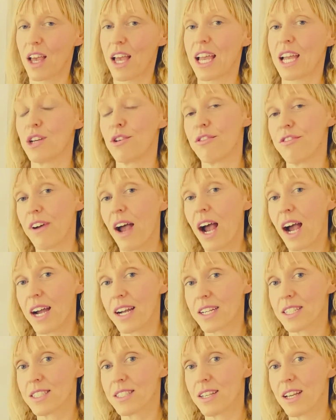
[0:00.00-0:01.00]
In
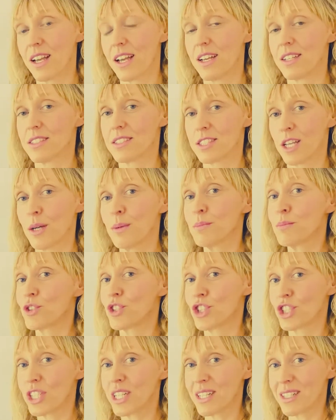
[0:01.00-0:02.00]
fact, some
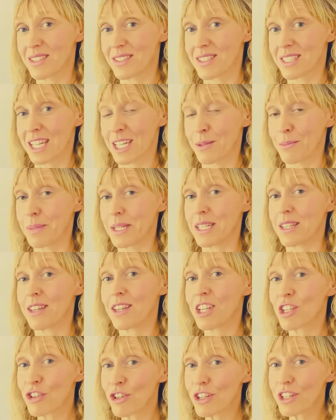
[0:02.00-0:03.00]
genes can be
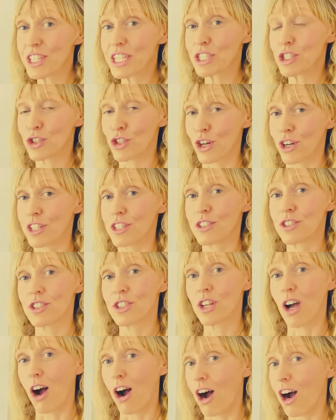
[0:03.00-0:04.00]
literally
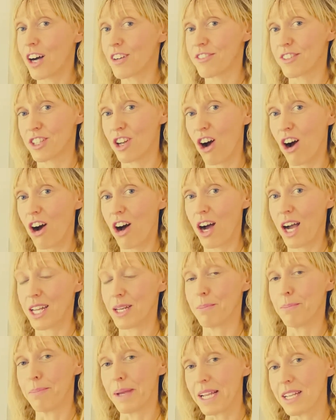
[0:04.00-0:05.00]
turned off and
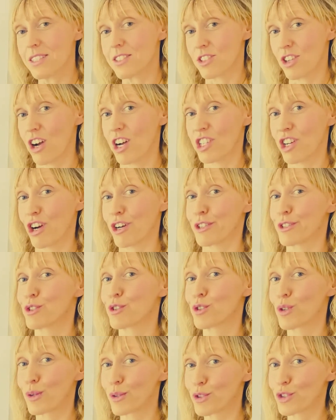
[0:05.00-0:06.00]
on based on our
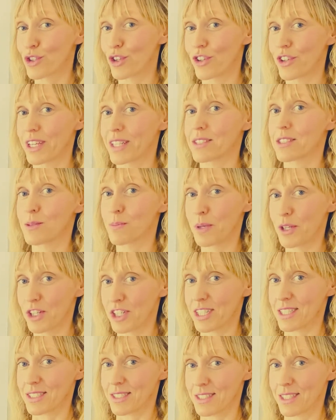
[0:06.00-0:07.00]
social
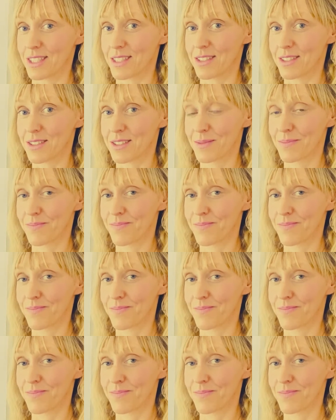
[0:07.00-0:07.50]
experiences.